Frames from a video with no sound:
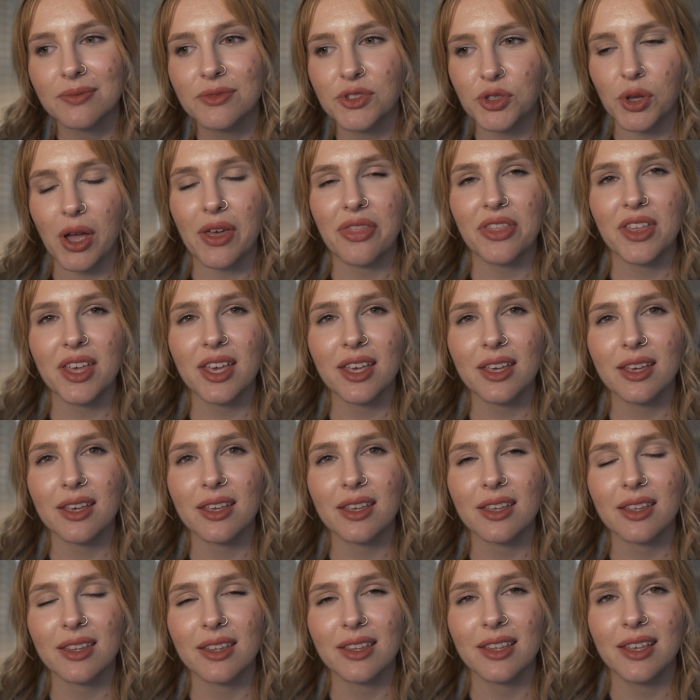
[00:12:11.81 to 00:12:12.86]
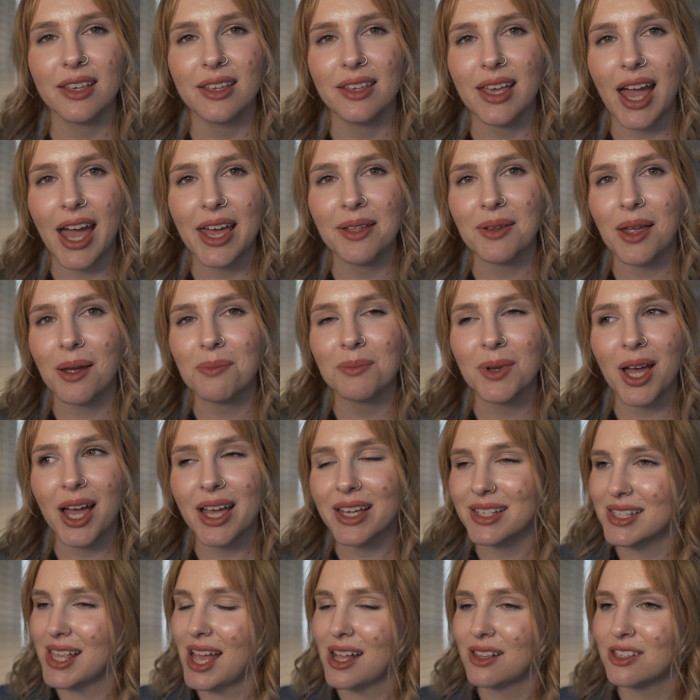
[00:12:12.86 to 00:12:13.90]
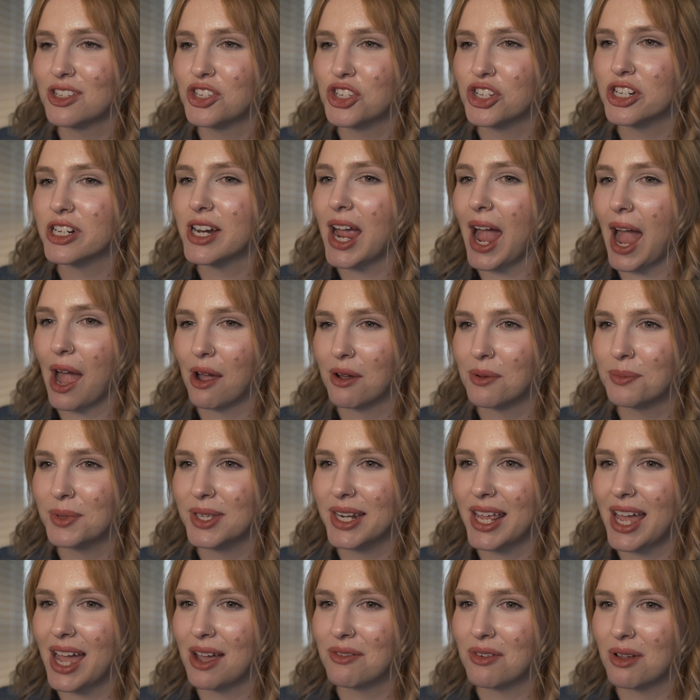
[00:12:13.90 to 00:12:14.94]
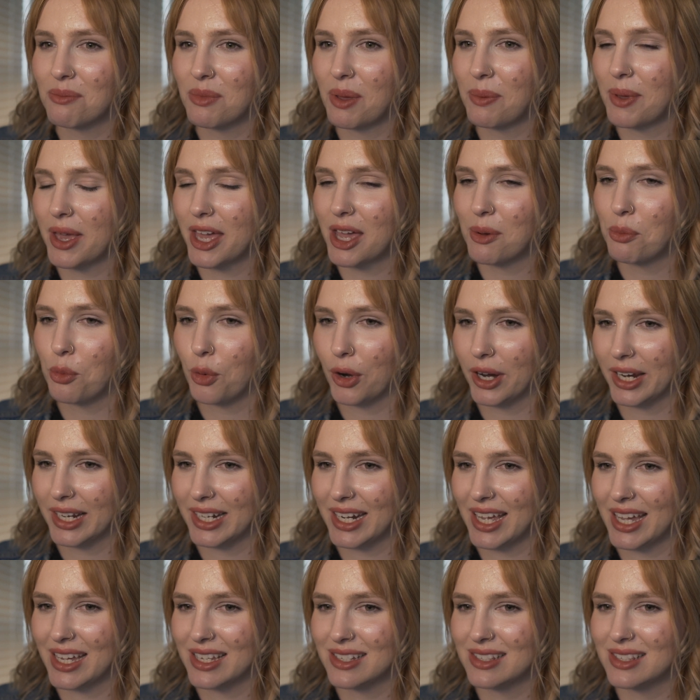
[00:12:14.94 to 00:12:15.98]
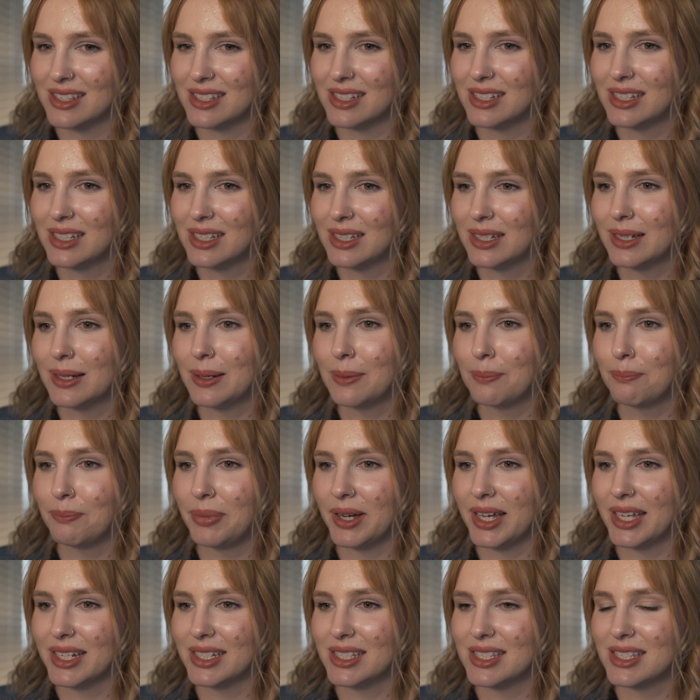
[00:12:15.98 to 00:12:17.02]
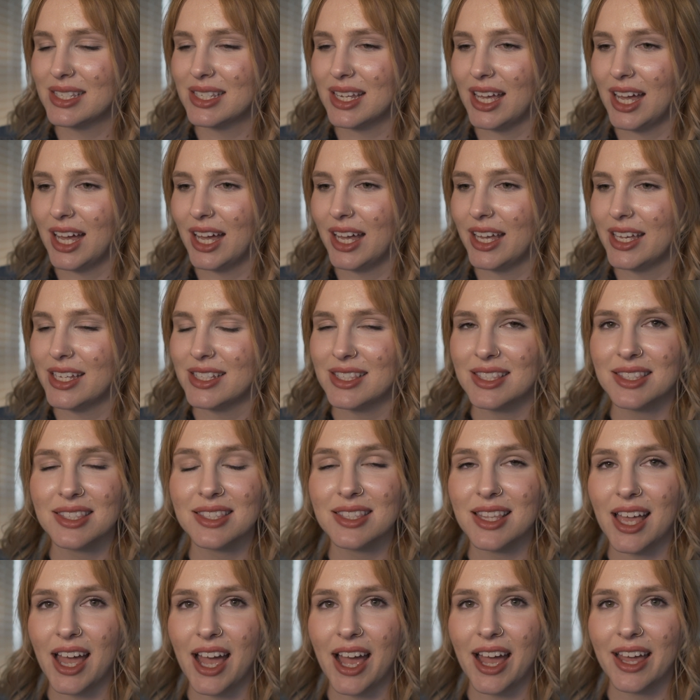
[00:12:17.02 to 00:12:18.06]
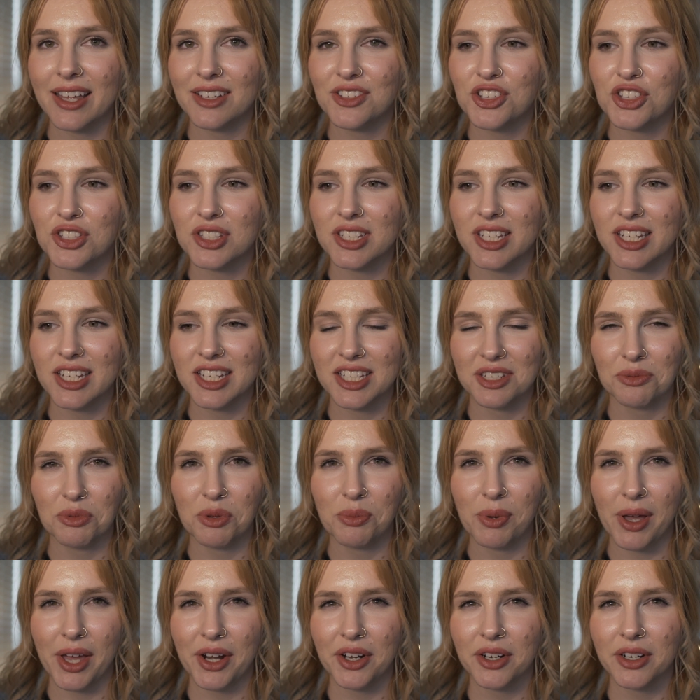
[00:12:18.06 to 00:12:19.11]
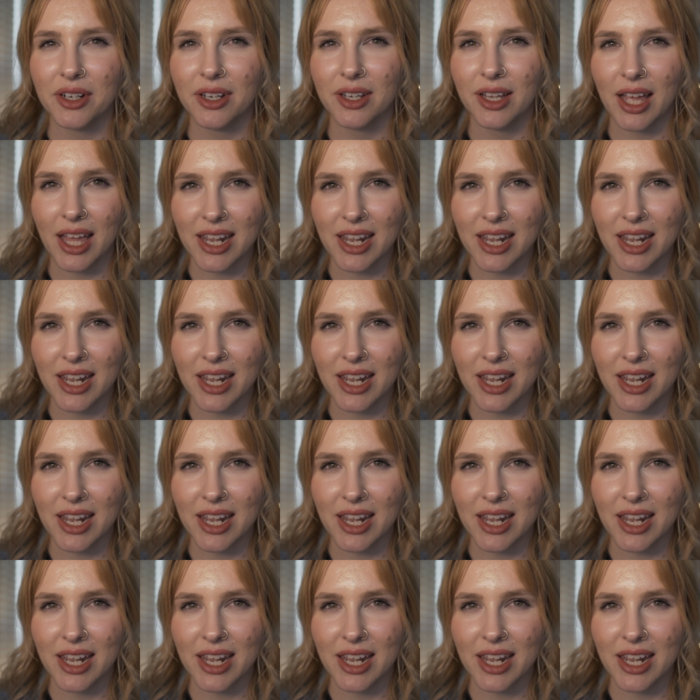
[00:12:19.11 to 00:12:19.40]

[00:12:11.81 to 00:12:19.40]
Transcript: So I think I'm not exactly sure how I'm gonna have all my makeup organized, but I just need it to be better.